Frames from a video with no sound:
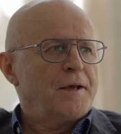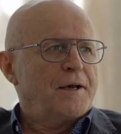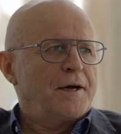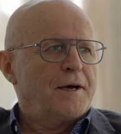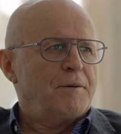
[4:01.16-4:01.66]

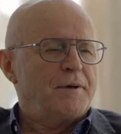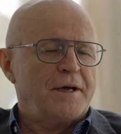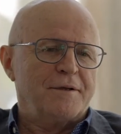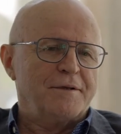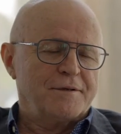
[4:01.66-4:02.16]

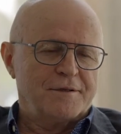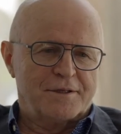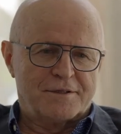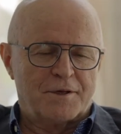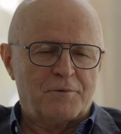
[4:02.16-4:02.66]
And
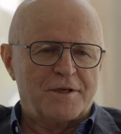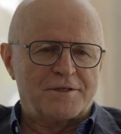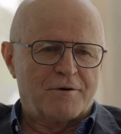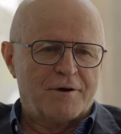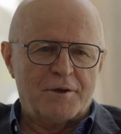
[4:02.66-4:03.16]
they're saying, well, that's
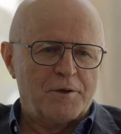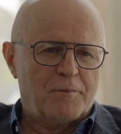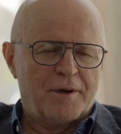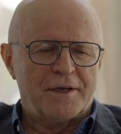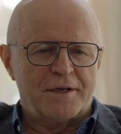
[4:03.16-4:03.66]
great, you're
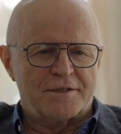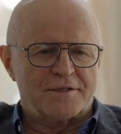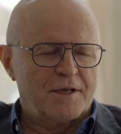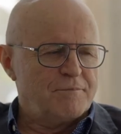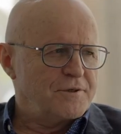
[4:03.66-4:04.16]
paying less
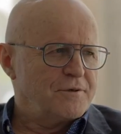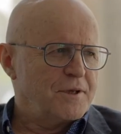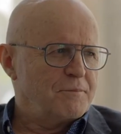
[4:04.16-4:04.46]
stamp duty,